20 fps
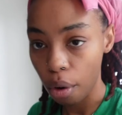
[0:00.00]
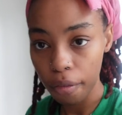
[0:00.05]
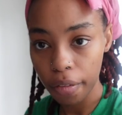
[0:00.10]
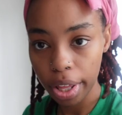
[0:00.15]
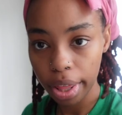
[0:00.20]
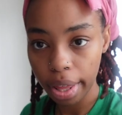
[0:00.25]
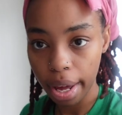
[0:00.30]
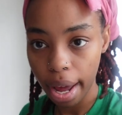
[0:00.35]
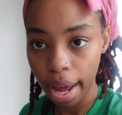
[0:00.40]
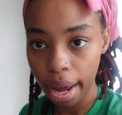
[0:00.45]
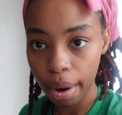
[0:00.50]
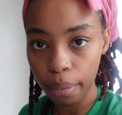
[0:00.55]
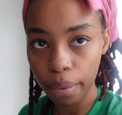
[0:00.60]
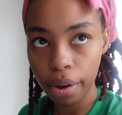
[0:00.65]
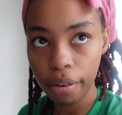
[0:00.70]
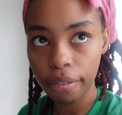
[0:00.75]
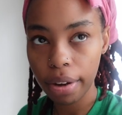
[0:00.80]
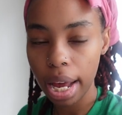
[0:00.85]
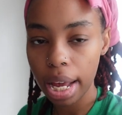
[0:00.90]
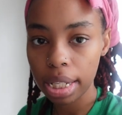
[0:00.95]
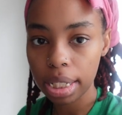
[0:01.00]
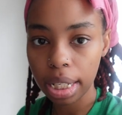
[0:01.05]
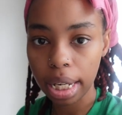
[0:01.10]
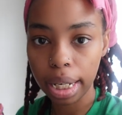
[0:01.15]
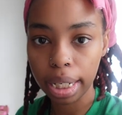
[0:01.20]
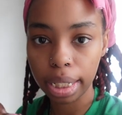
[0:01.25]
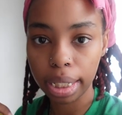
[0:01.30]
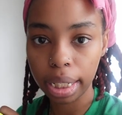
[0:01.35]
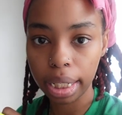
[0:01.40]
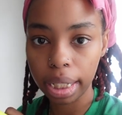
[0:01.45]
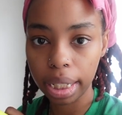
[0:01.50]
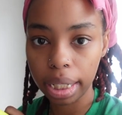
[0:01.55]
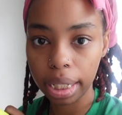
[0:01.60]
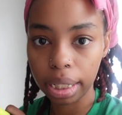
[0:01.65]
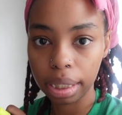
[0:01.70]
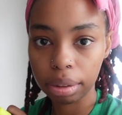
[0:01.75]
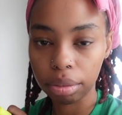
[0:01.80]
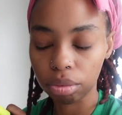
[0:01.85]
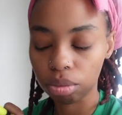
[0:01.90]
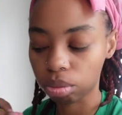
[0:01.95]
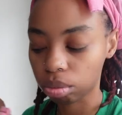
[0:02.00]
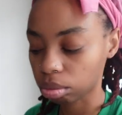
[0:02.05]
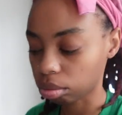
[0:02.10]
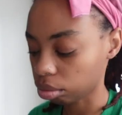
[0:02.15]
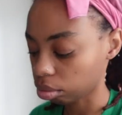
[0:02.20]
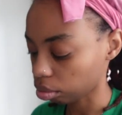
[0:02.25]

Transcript: over that real fast, and then